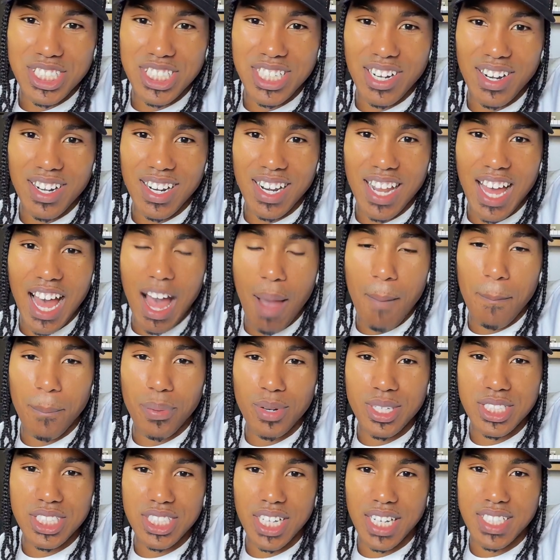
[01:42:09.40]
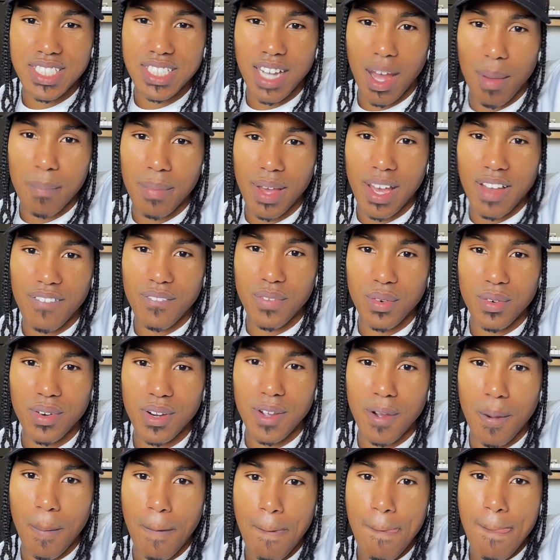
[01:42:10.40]
Tapping the screen, sharing the live.
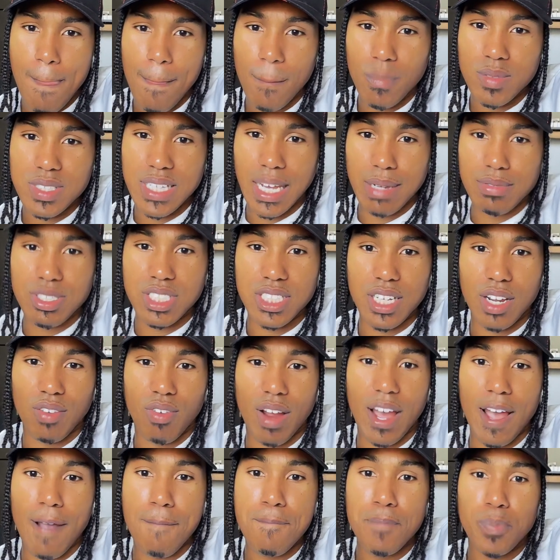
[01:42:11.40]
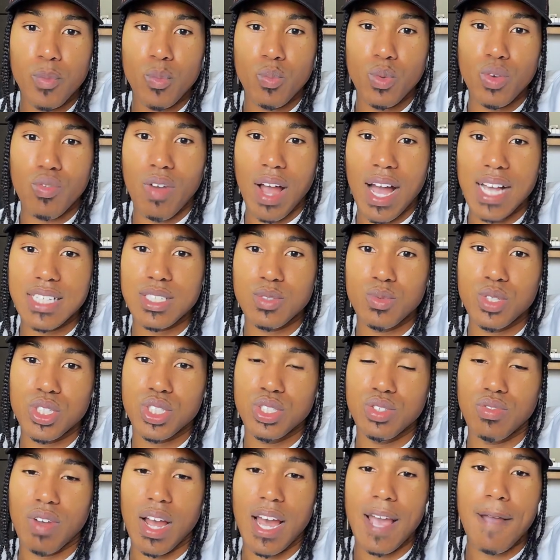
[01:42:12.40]
Appreciate y'all, man, for real. Type shit, right?
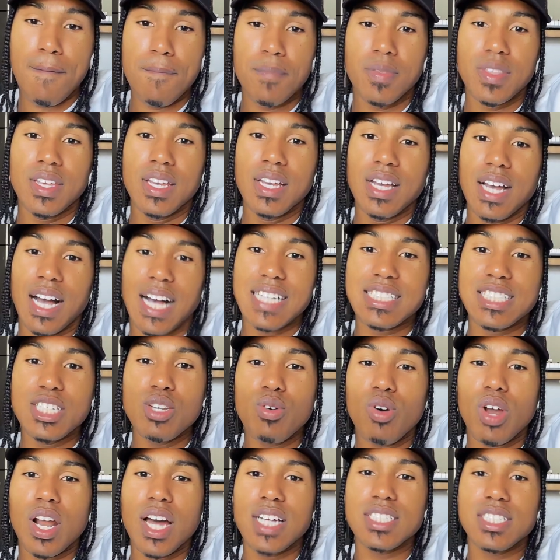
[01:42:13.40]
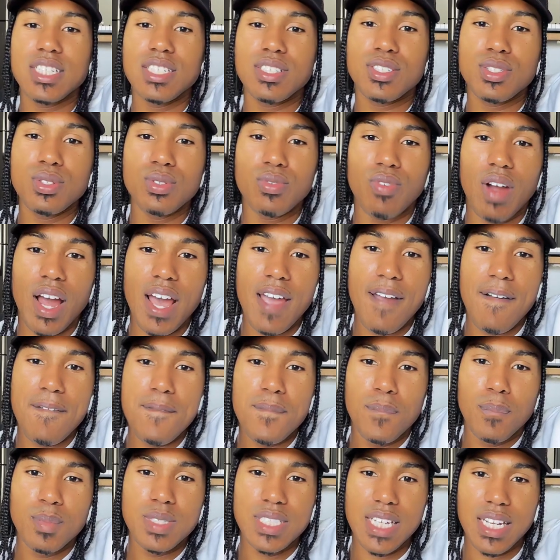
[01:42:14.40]
We rising with you, right? I see you on
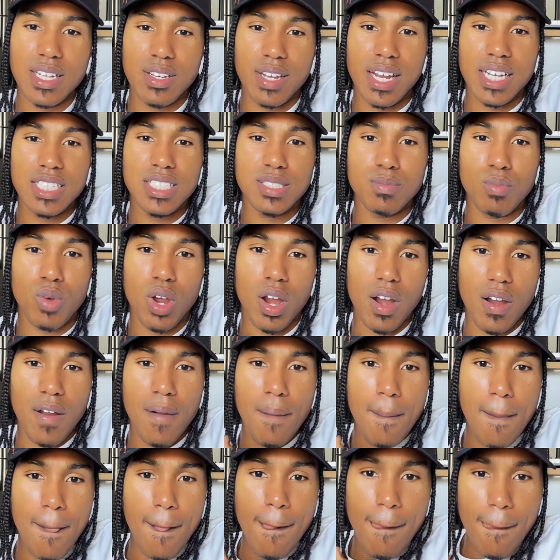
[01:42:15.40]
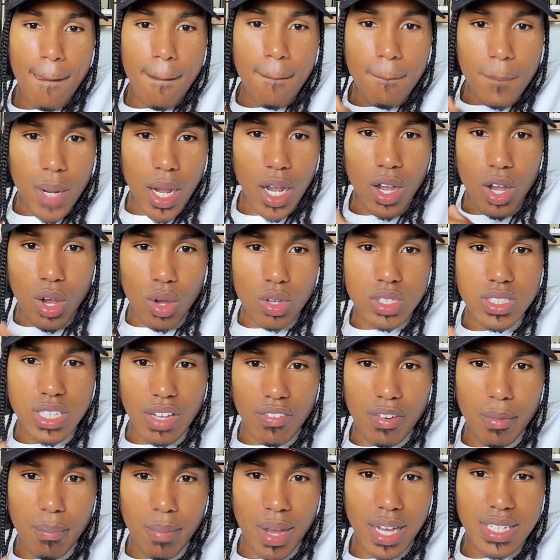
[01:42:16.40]
IG too, right? Tell you, that's smart.
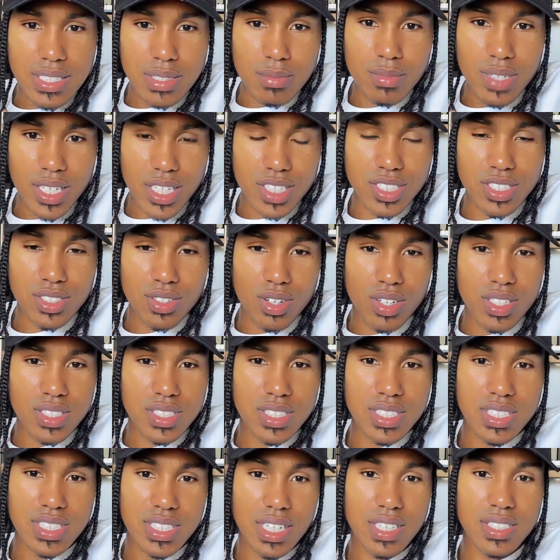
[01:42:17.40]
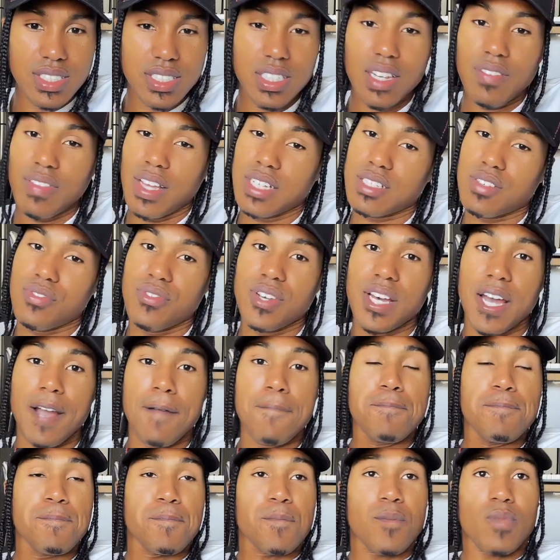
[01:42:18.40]
My goal is definitely buy some liquor stores,
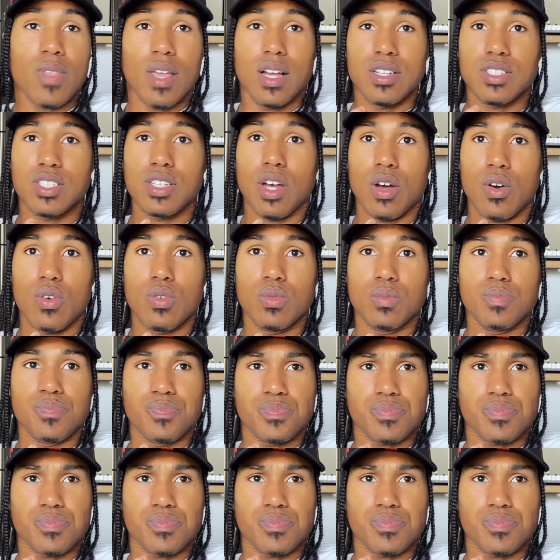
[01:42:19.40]
sell stuff, that's a fact.